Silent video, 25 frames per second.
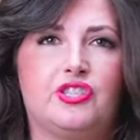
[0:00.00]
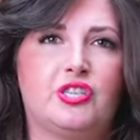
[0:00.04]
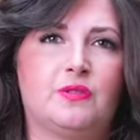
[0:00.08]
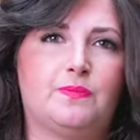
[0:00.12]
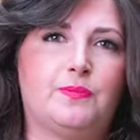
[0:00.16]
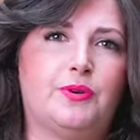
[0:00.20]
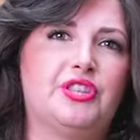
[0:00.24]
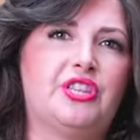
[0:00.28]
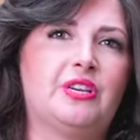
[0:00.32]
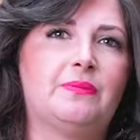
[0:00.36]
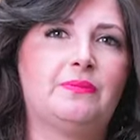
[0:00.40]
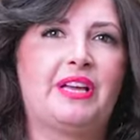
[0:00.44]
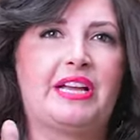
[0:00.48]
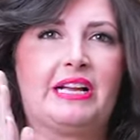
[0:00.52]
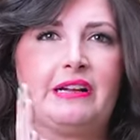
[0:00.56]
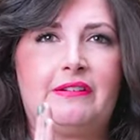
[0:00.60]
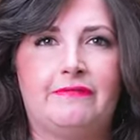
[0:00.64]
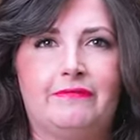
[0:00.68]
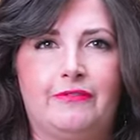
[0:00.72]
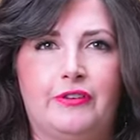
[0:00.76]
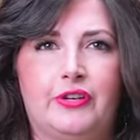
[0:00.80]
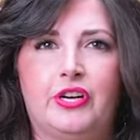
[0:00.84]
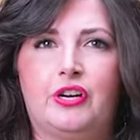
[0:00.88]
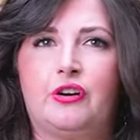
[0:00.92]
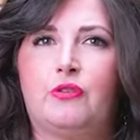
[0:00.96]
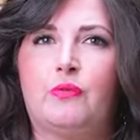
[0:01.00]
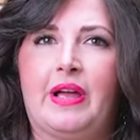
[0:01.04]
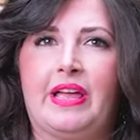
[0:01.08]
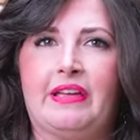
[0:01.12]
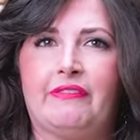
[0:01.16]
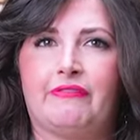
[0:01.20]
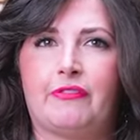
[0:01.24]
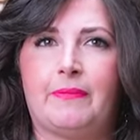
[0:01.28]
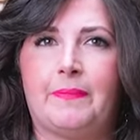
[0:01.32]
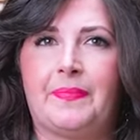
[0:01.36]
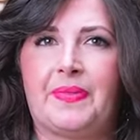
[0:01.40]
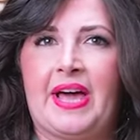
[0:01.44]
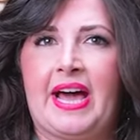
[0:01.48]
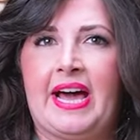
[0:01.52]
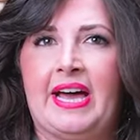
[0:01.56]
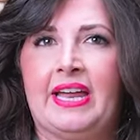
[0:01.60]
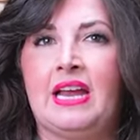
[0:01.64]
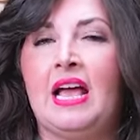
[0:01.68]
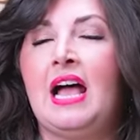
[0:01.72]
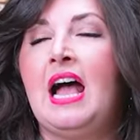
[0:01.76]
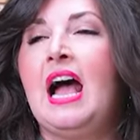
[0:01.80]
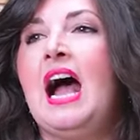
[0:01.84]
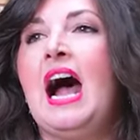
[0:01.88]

just put them like a foot away from that.